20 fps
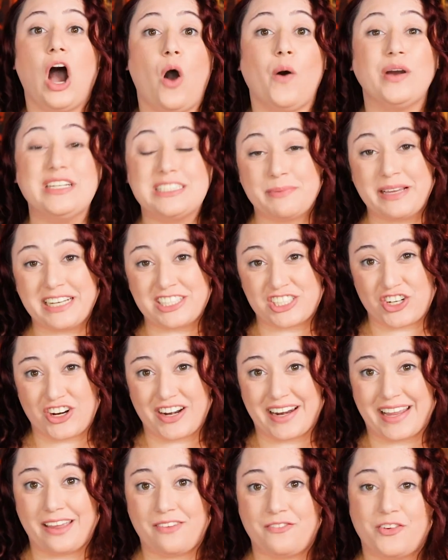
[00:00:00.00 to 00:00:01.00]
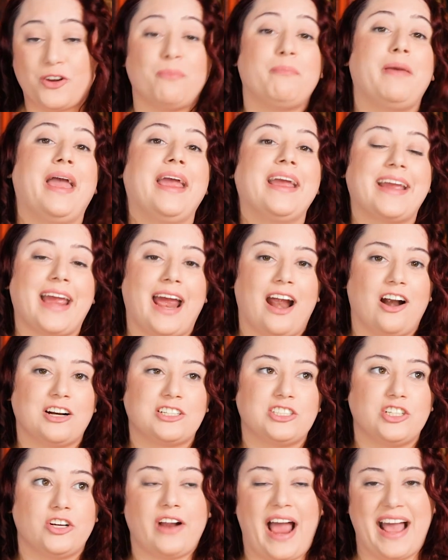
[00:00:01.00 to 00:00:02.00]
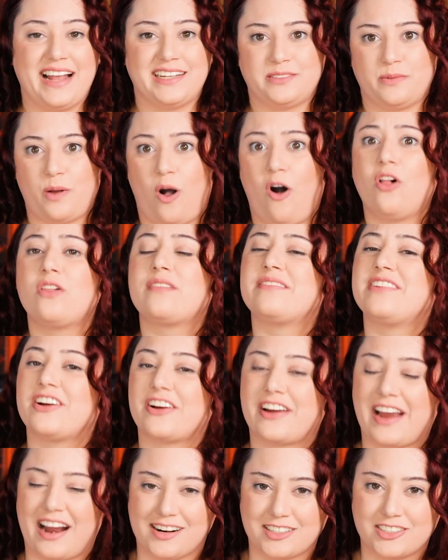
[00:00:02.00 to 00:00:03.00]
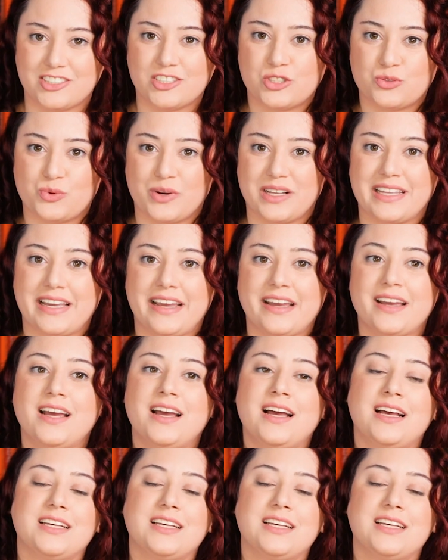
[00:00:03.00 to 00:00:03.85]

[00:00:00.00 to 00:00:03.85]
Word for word: Always make sure to give your main character and all of your characters really